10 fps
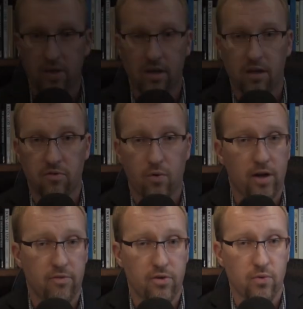could give
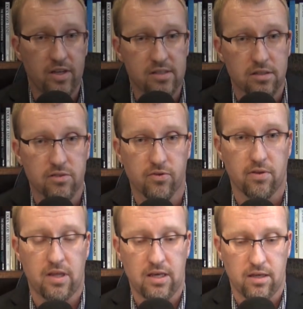quite a few reasons for
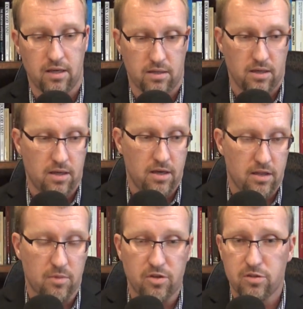thinking
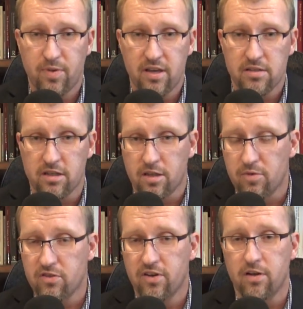the most basic, the
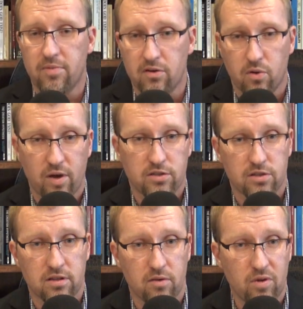most fundamental
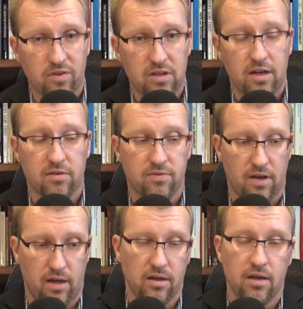question that we've
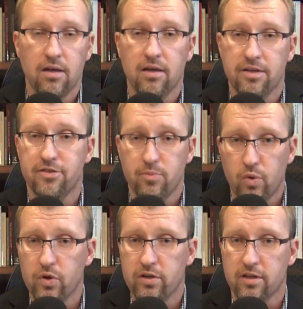identified is
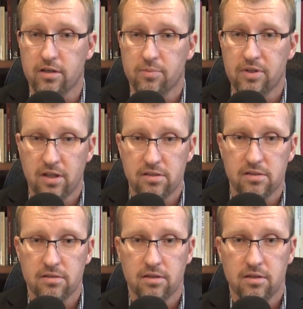important. But
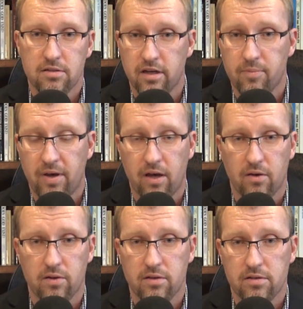let's talk
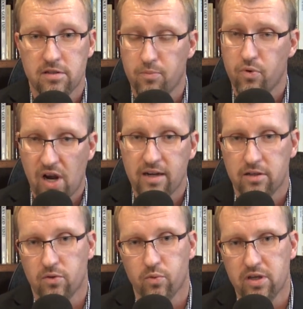about some
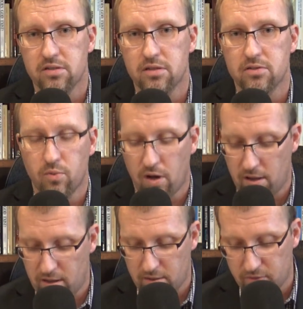practical reasons
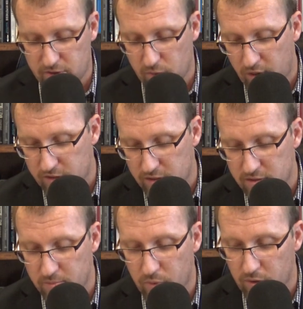why this question
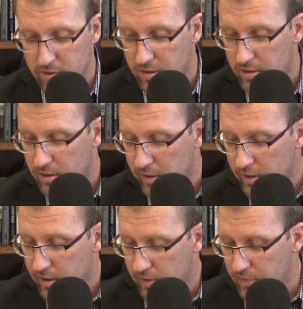is important.
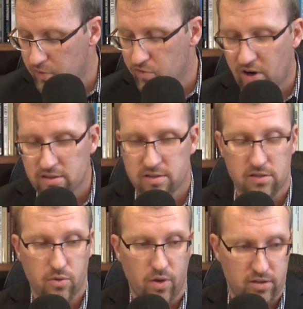If you address
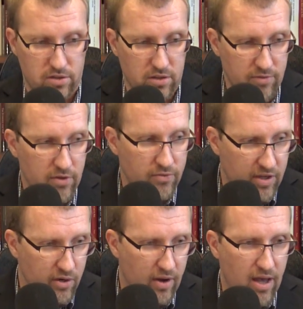this question, if you
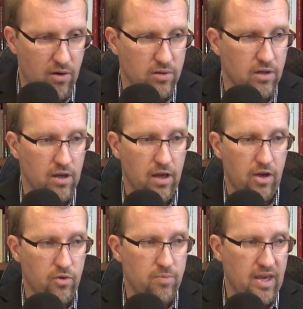figure out
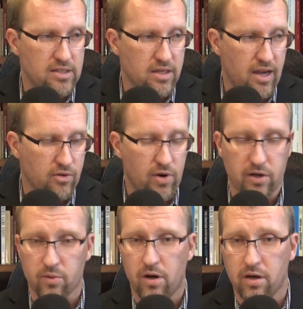what makes an act right
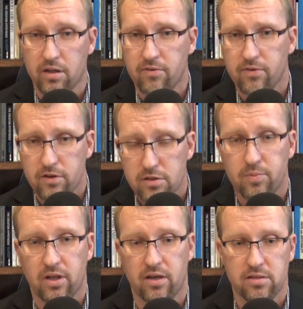or wrong in the first
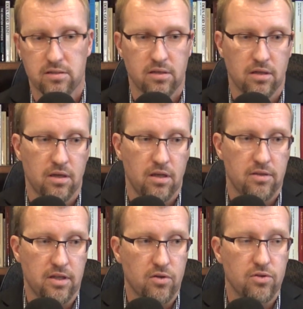place,
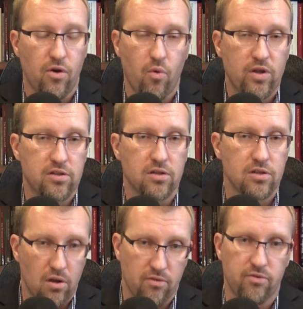then you'll know what to
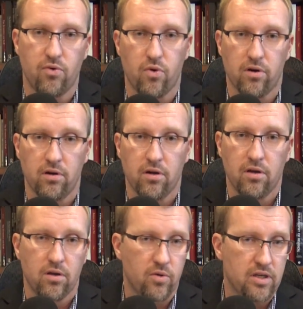look for
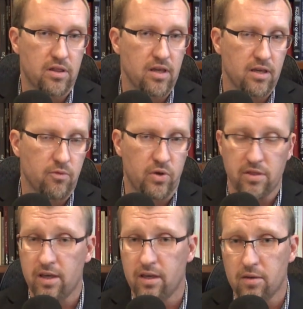when
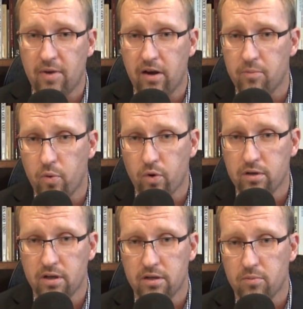thinking about
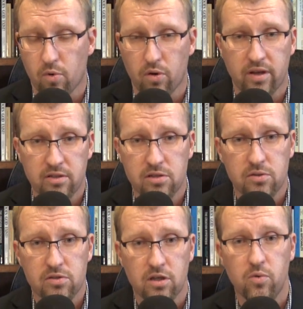important moral
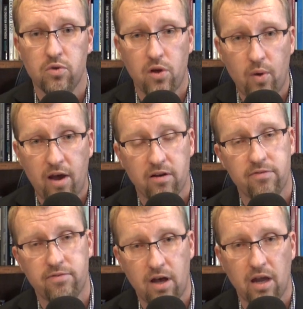issues, and you will know how to
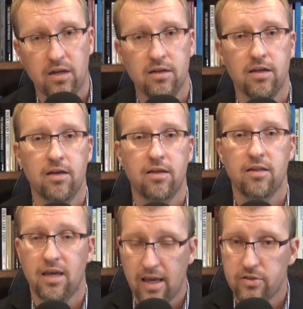find
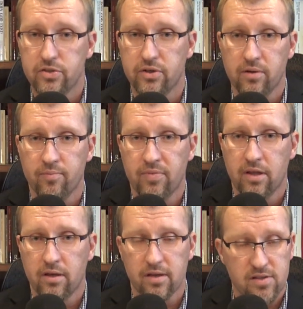the answer.
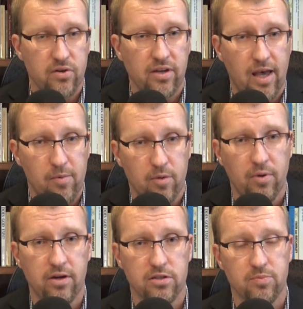Consider capital
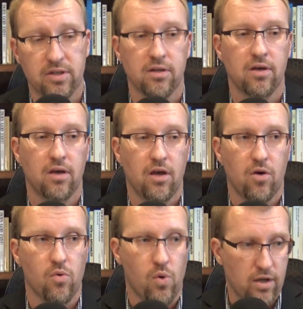punishment.
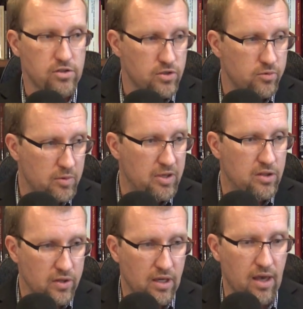What should we be
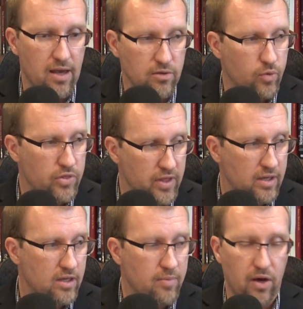looking at when
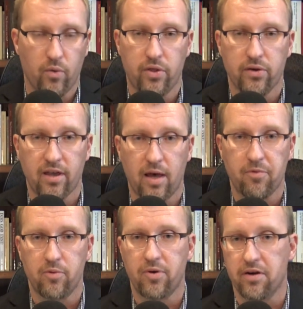thinking about whether
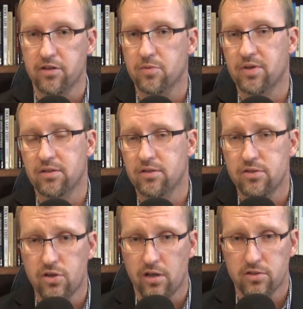capital punishment is
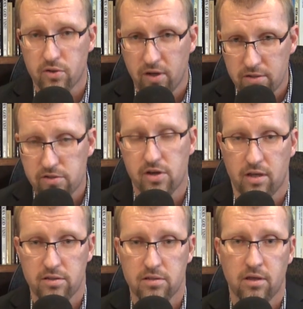just or
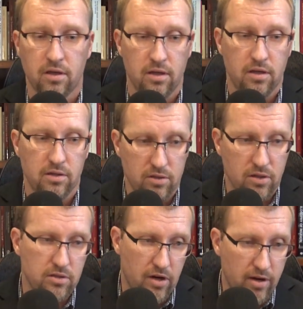unjust?
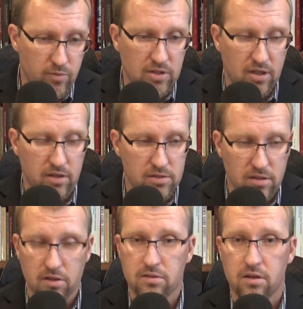Utilitarian will tell us to
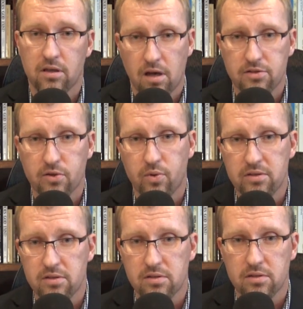look to the
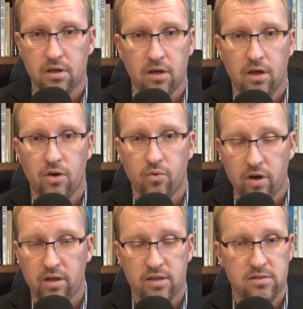consequences.
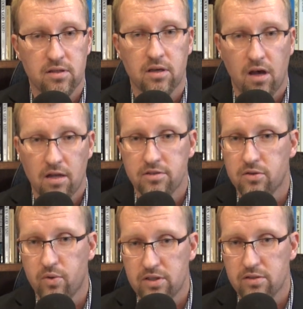What is the
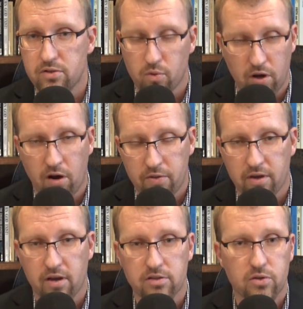consequences, or what are the
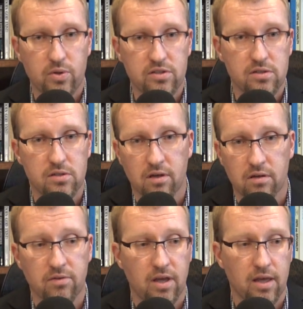consequences
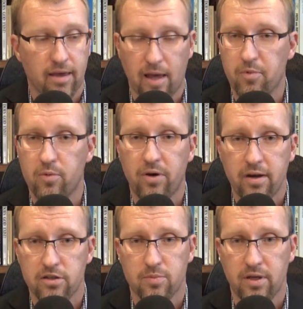of capital
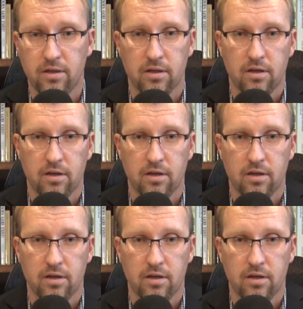punishment?